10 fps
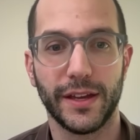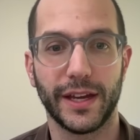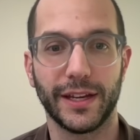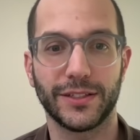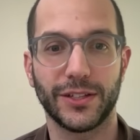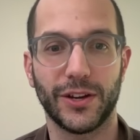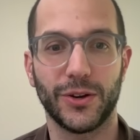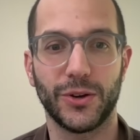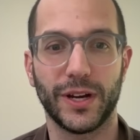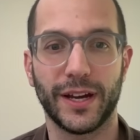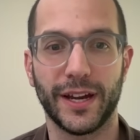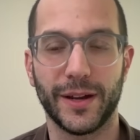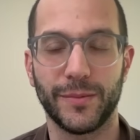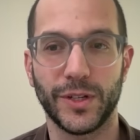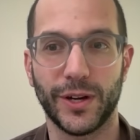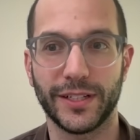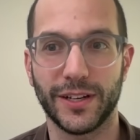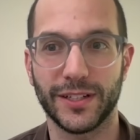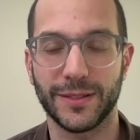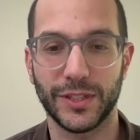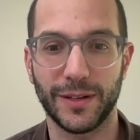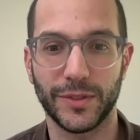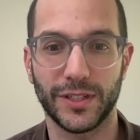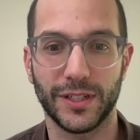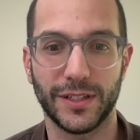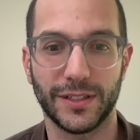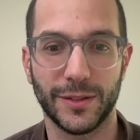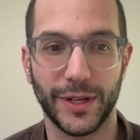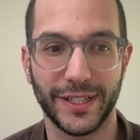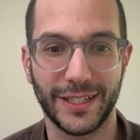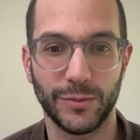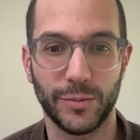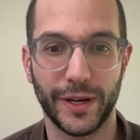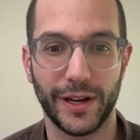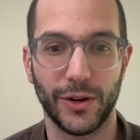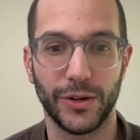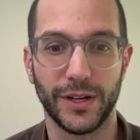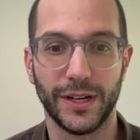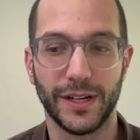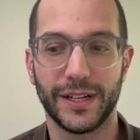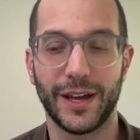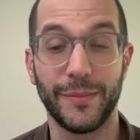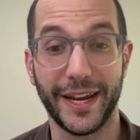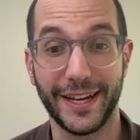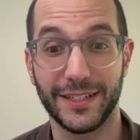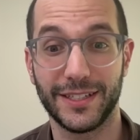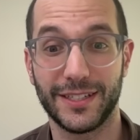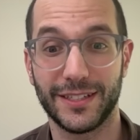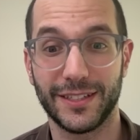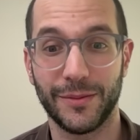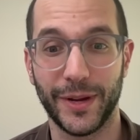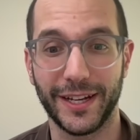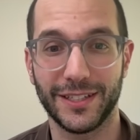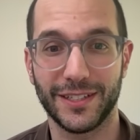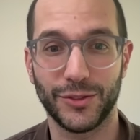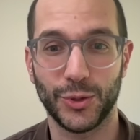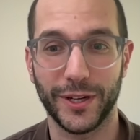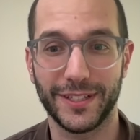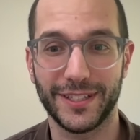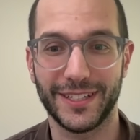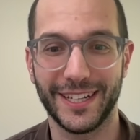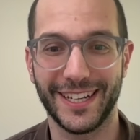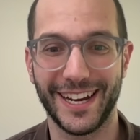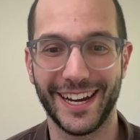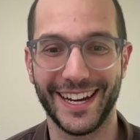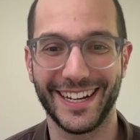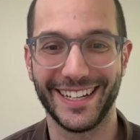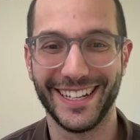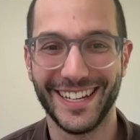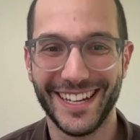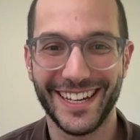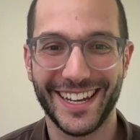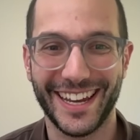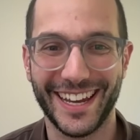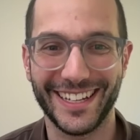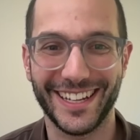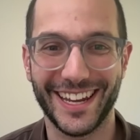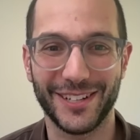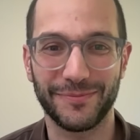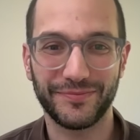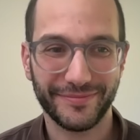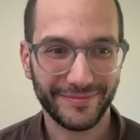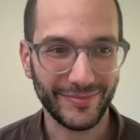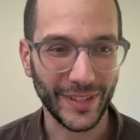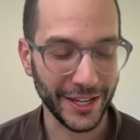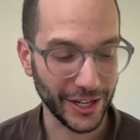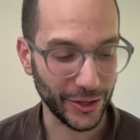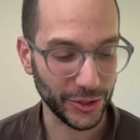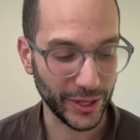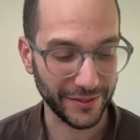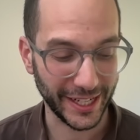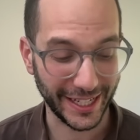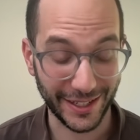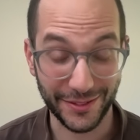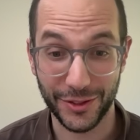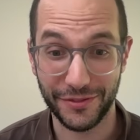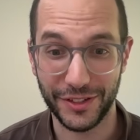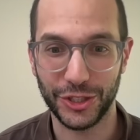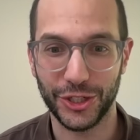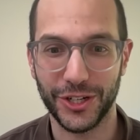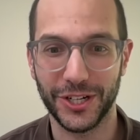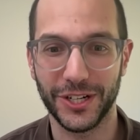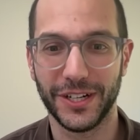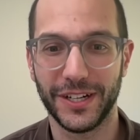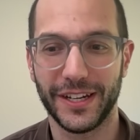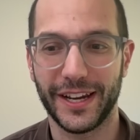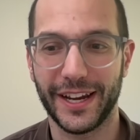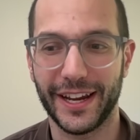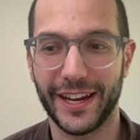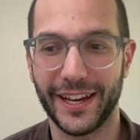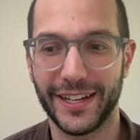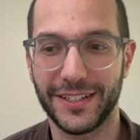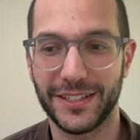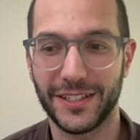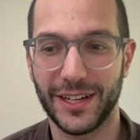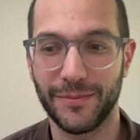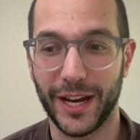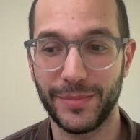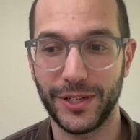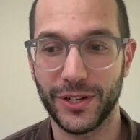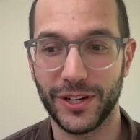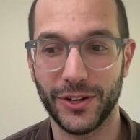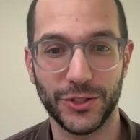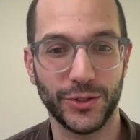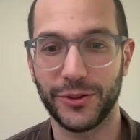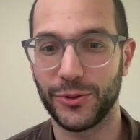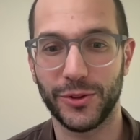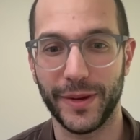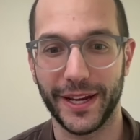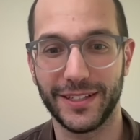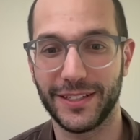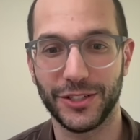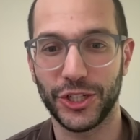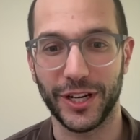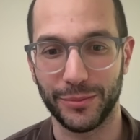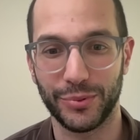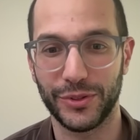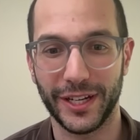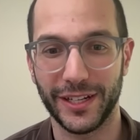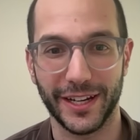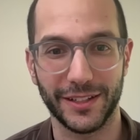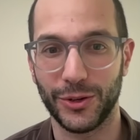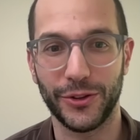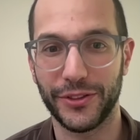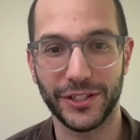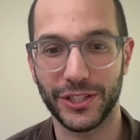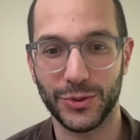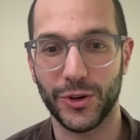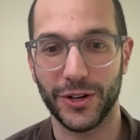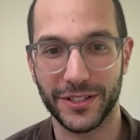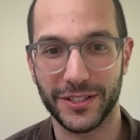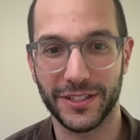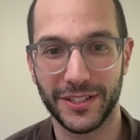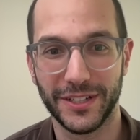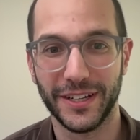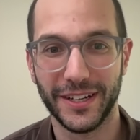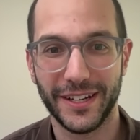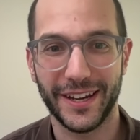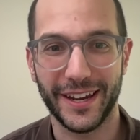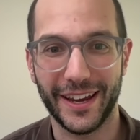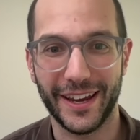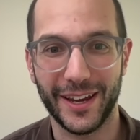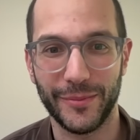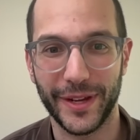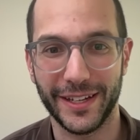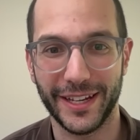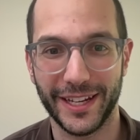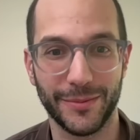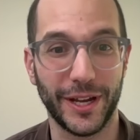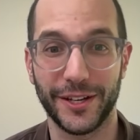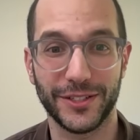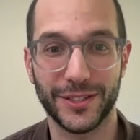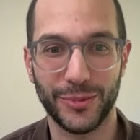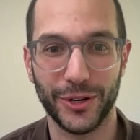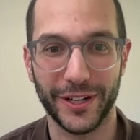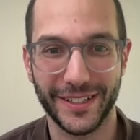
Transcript: And so, I talk sometimes to my team about a maze, the maze of choice in AI. Mm-hmm. And like, you have an idea for a feature, and it might be you can go straight through the maze and ship, and like the whole thing just works. And like the model is supported.